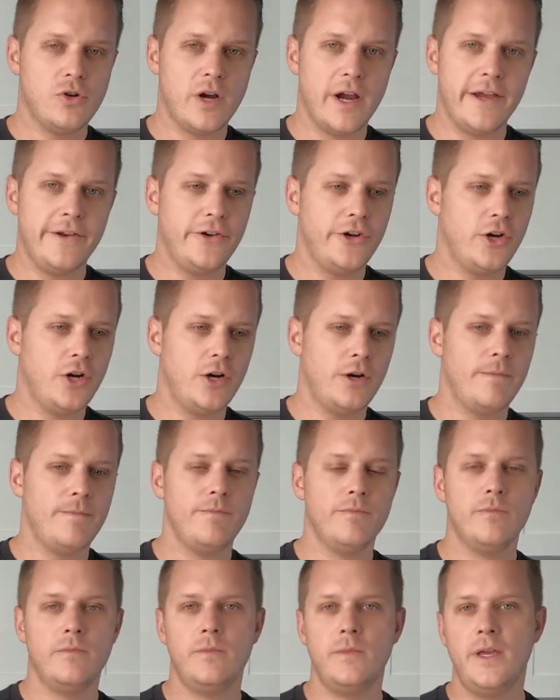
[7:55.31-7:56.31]

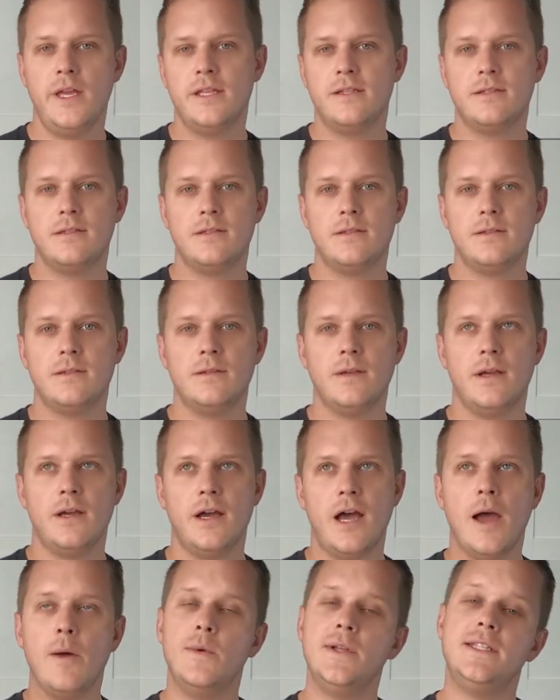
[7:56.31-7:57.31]
grinder.
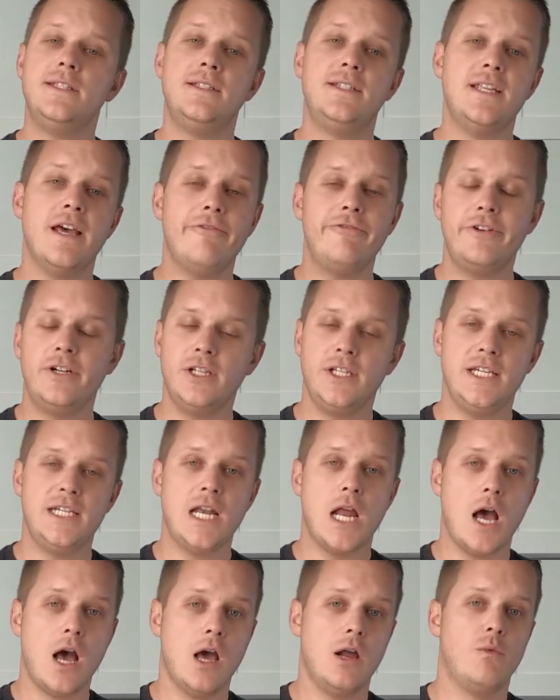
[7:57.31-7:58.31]
I would definitely
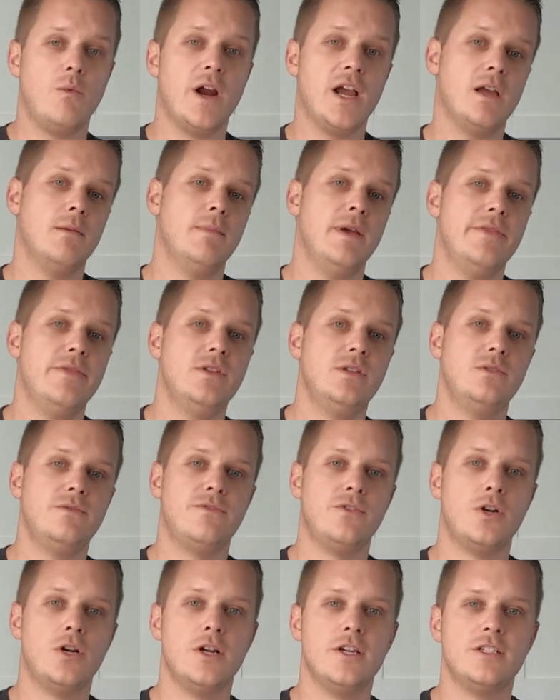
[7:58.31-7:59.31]
not recommend this
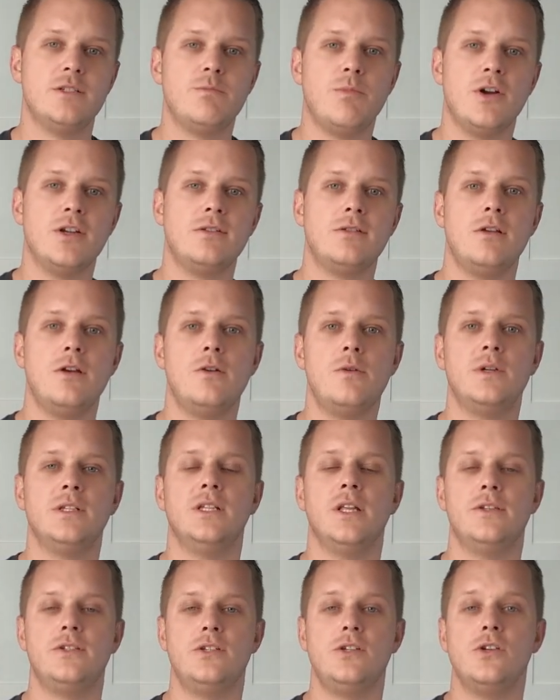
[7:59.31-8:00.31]
for espresso unless